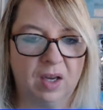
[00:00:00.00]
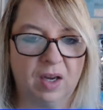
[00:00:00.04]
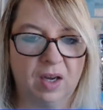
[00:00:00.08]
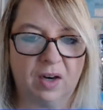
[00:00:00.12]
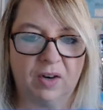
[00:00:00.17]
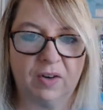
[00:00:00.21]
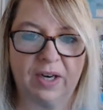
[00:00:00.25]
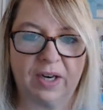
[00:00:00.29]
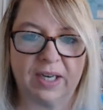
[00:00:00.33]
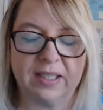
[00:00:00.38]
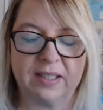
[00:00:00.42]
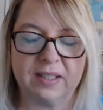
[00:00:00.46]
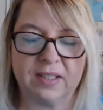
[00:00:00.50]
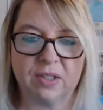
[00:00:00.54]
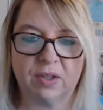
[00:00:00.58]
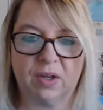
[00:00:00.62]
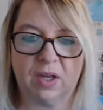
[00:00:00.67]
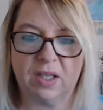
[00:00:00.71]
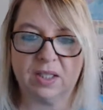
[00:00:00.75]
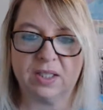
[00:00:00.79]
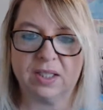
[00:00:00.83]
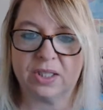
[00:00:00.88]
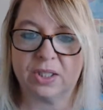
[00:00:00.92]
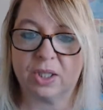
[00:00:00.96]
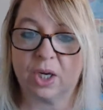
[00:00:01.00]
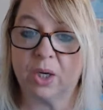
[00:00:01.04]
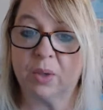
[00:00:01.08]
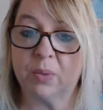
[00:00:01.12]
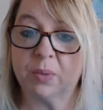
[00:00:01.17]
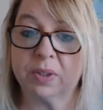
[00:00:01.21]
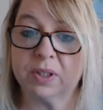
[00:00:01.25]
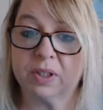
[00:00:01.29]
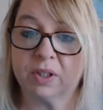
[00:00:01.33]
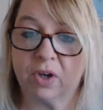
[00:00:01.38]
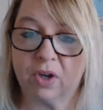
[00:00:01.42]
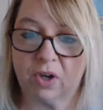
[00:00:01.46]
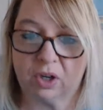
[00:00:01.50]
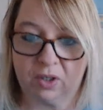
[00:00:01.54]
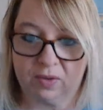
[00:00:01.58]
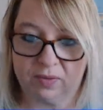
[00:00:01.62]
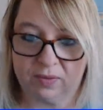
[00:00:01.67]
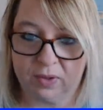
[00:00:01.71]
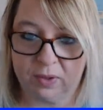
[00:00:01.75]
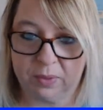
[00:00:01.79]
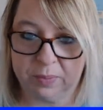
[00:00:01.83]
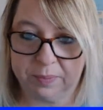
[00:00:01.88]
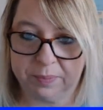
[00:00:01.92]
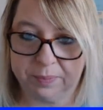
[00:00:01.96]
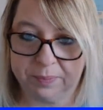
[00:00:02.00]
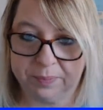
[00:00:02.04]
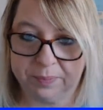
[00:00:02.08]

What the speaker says: all right, so I'll start with Carnival.